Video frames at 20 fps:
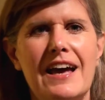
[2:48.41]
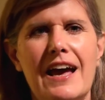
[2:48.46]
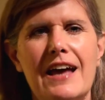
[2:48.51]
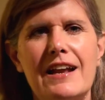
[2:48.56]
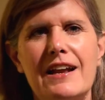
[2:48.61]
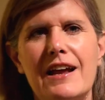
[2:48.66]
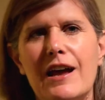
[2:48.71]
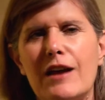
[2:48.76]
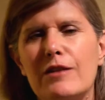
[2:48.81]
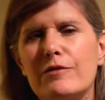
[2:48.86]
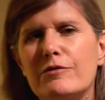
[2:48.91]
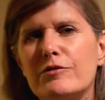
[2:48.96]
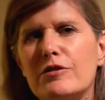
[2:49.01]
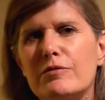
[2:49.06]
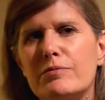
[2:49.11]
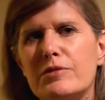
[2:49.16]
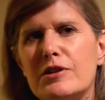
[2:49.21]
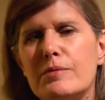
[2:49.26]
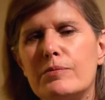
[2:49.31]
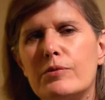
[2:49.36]
and a handful
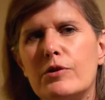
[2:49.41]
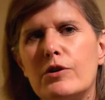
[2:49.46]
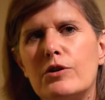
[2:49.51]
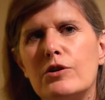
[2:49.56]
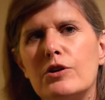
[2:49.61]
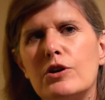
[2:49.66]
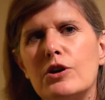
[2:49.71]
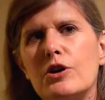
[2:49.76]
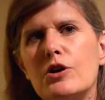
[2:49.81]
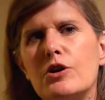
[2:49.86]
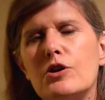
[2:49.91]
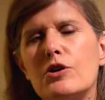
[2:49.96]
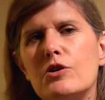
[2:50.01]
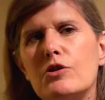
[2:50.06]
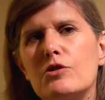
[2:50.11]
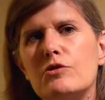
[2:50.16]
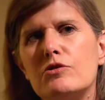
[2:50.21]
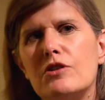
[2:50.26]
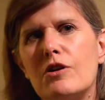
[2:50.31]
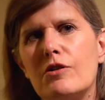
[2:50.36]
of people
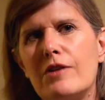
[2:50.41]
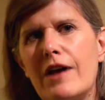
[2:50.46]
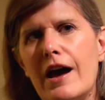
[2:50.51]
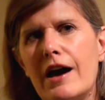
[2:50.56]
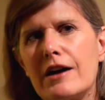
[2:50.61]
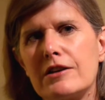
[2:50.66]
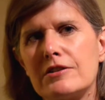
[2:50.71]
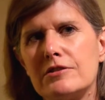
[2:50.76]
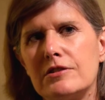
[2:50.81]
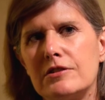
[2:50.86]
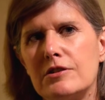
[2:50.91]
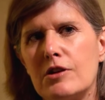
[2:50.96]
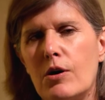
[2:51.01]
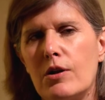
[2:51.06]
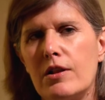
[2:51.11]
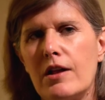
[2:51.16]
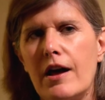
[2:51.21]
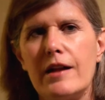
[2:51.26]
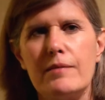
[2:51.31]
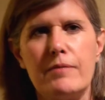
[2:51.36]
who don't actually
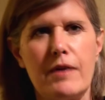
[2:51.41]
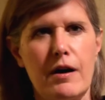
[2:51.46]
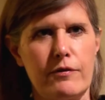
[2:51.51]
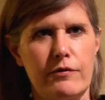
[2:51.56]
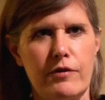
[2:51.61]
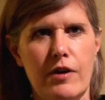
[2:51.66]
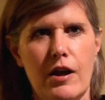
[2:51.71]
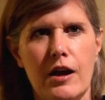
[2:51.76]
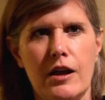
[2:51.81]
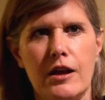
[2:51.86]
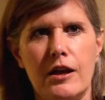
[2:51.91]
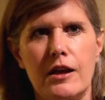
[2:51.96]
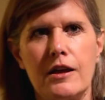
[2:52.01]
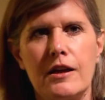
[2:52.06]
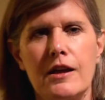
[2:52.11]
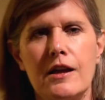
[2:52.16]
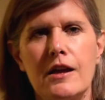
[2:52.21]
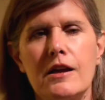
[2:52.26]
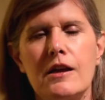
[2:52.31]
know a lot about fracking.